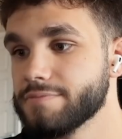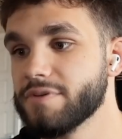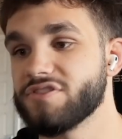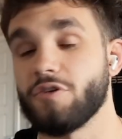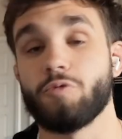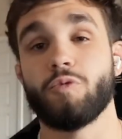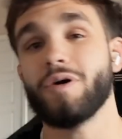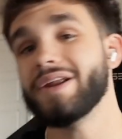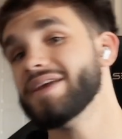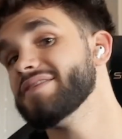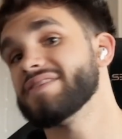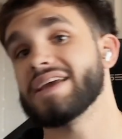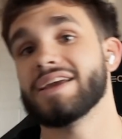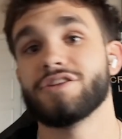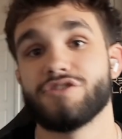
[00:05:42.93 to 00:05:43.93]
So what
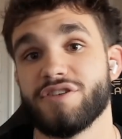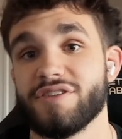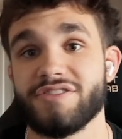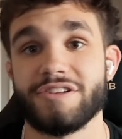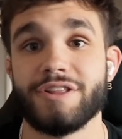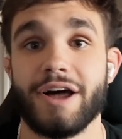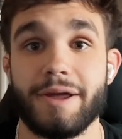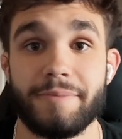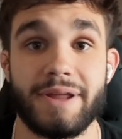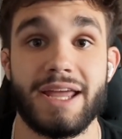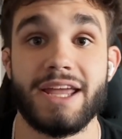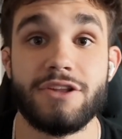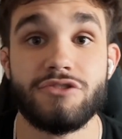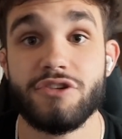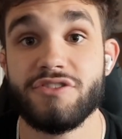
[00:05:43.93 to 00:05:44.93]
is interest alignment?
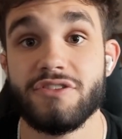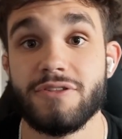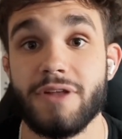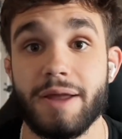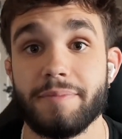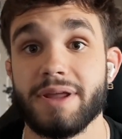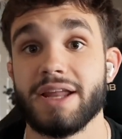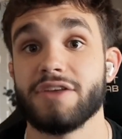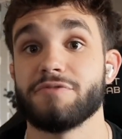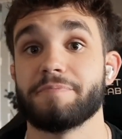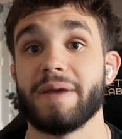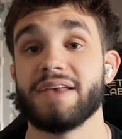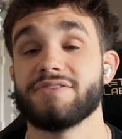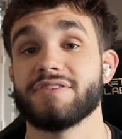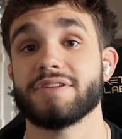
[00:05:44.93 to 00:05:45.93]
Interest alignment is
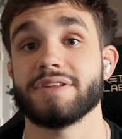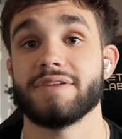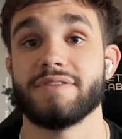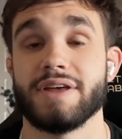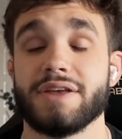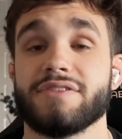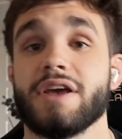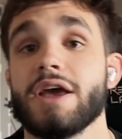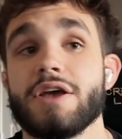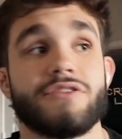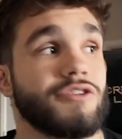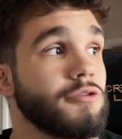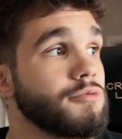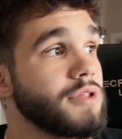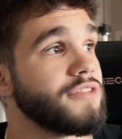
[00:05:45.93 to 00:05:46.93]
basically this.
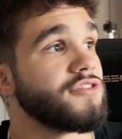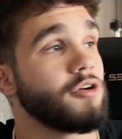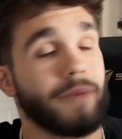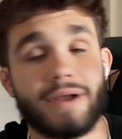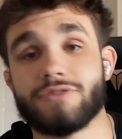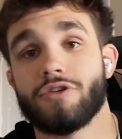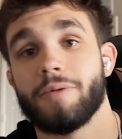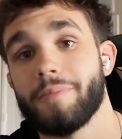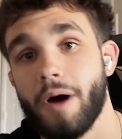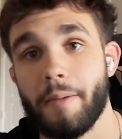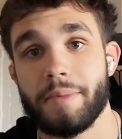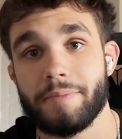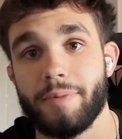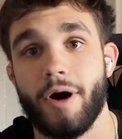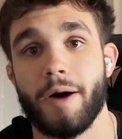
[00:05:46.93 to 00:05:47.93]
So let's go back to our
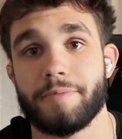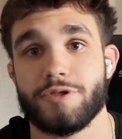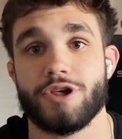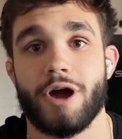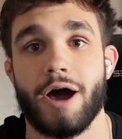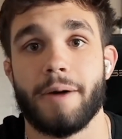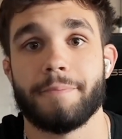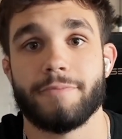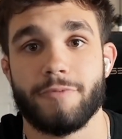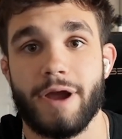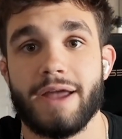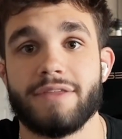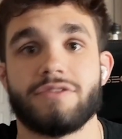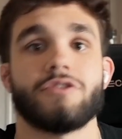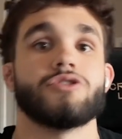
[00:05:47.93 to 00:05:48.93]
mom and pop shop,
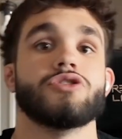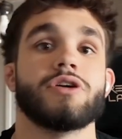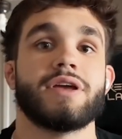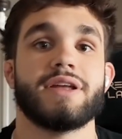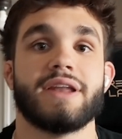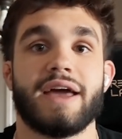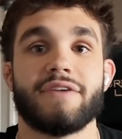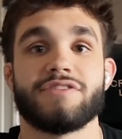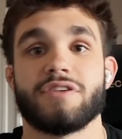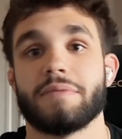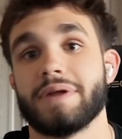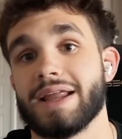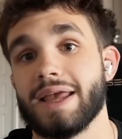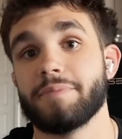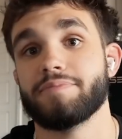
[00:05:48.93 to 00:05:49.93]
right? They're looking to have
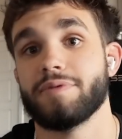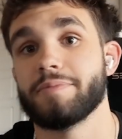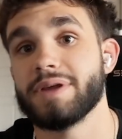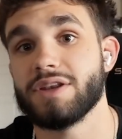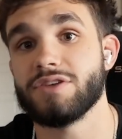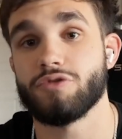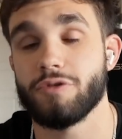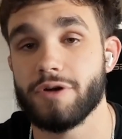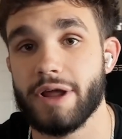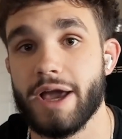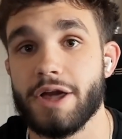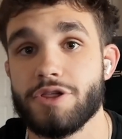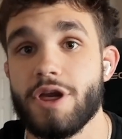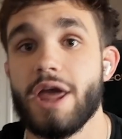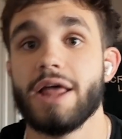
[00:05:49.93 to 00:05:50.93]
someone implement
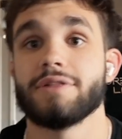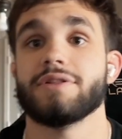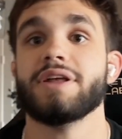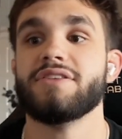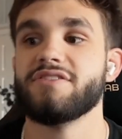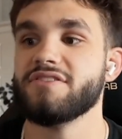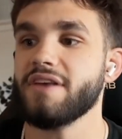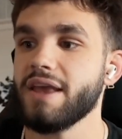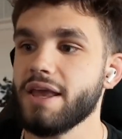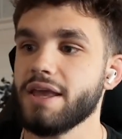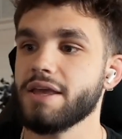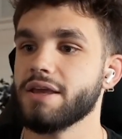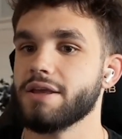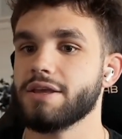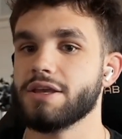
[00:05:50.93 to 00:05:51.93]
DoorDash. Let's say,
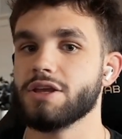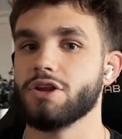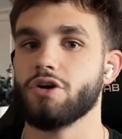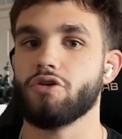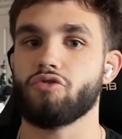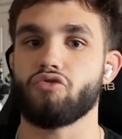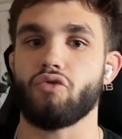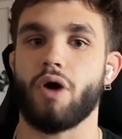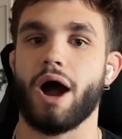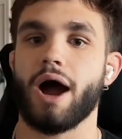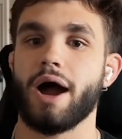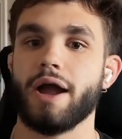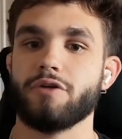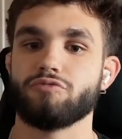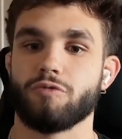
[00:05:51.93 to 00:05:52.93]
you know,
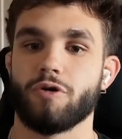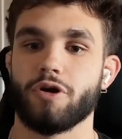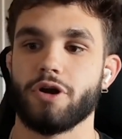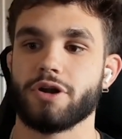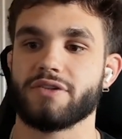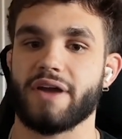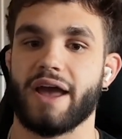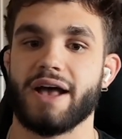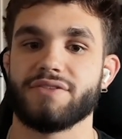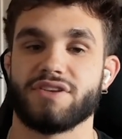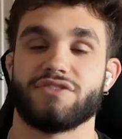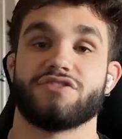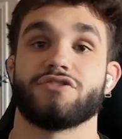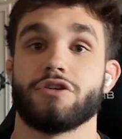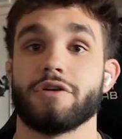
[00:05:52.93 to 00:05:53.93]
I worked as a
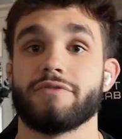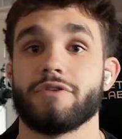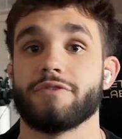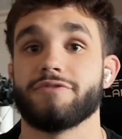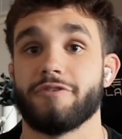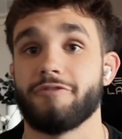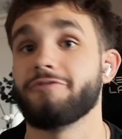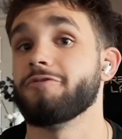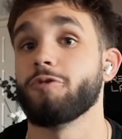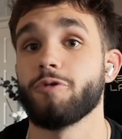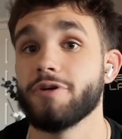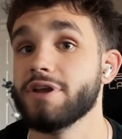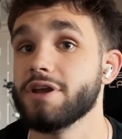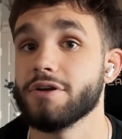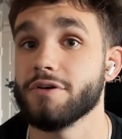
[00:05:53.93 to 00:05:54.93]
server for
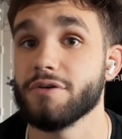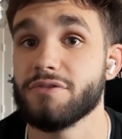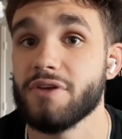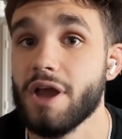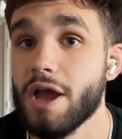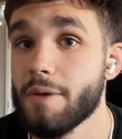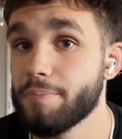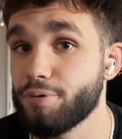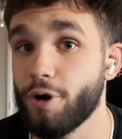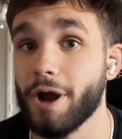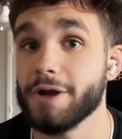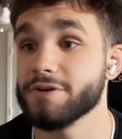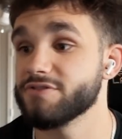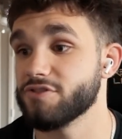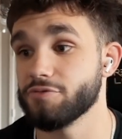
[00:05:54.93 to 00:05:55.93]
four years
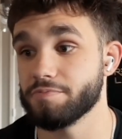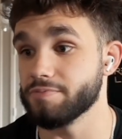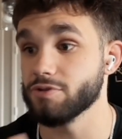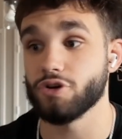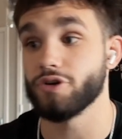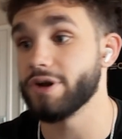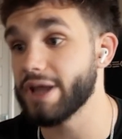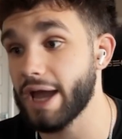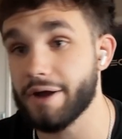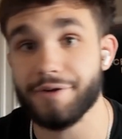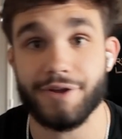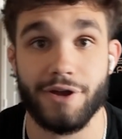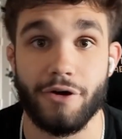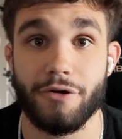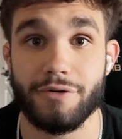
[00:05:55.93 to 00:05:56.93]
prior to learning how to
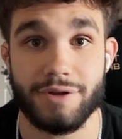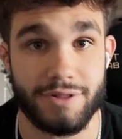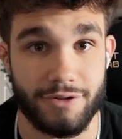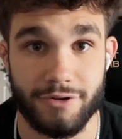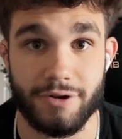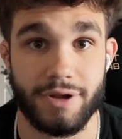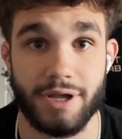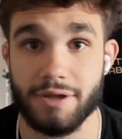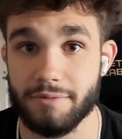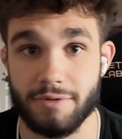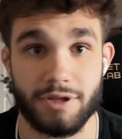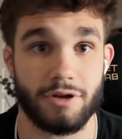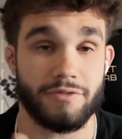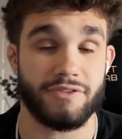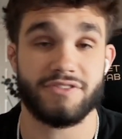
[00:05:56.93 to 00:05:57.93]
code and learning,
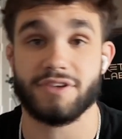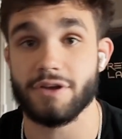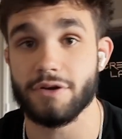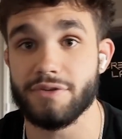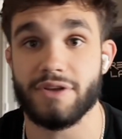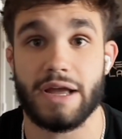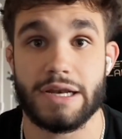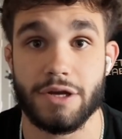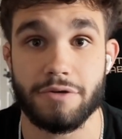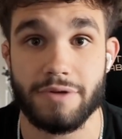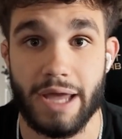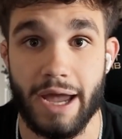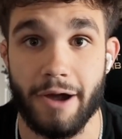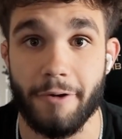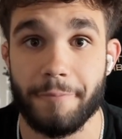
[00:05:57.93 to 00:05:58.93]
you know, the skills I know
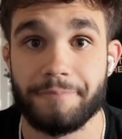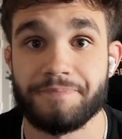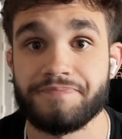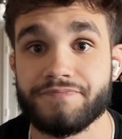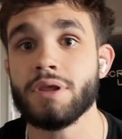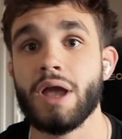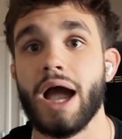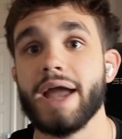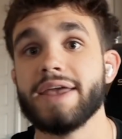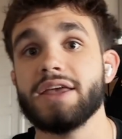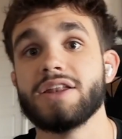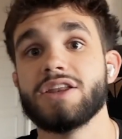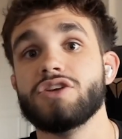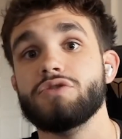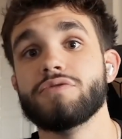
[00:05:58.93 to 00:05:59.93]
now. I
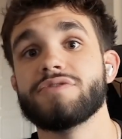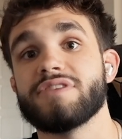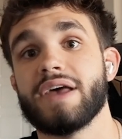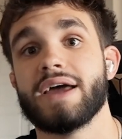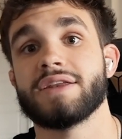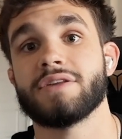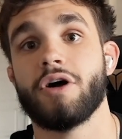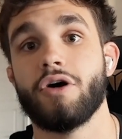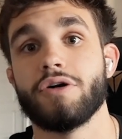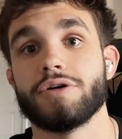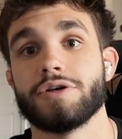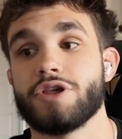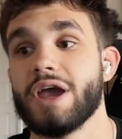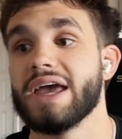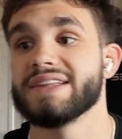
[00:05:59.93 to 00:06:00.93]
can use that
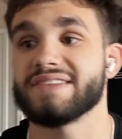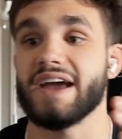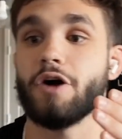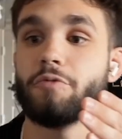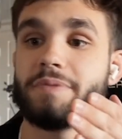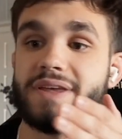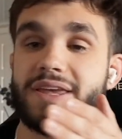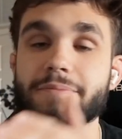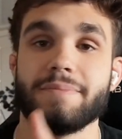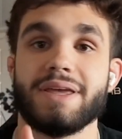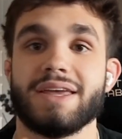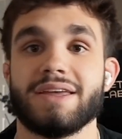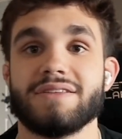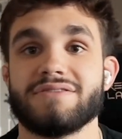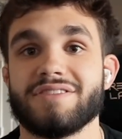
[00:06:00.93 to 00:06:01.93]
knowledge to help get me
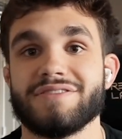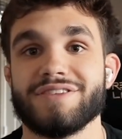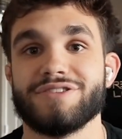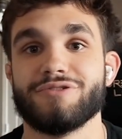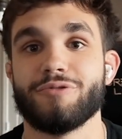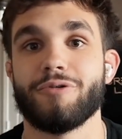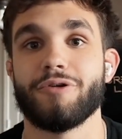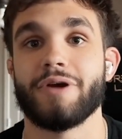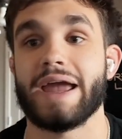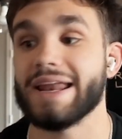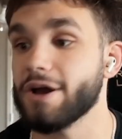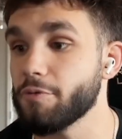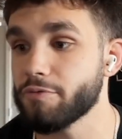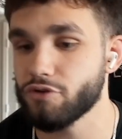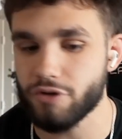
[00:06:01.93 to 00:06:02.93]
into the door and
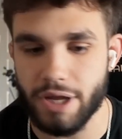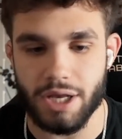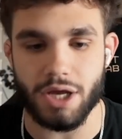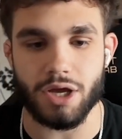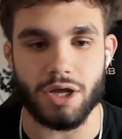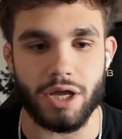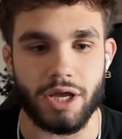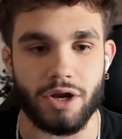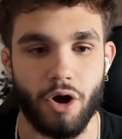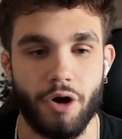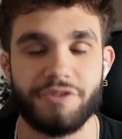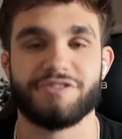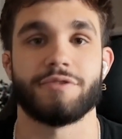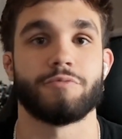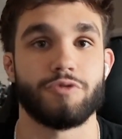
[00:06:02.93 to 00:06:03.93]
help create a, an
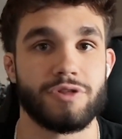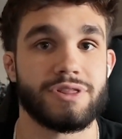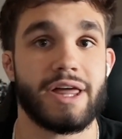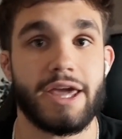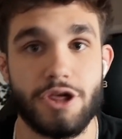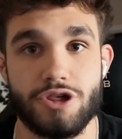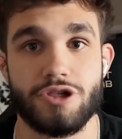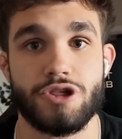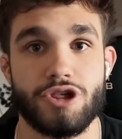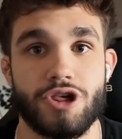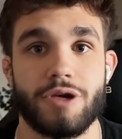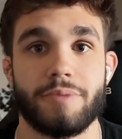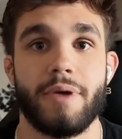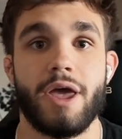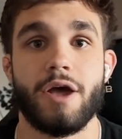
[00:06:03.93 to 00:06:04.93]
awesome
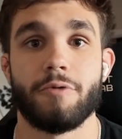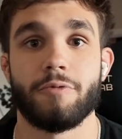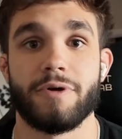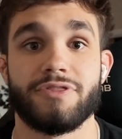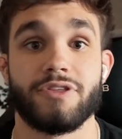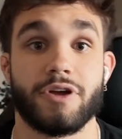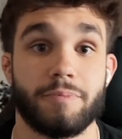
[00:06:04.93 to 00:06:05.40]
relationship with the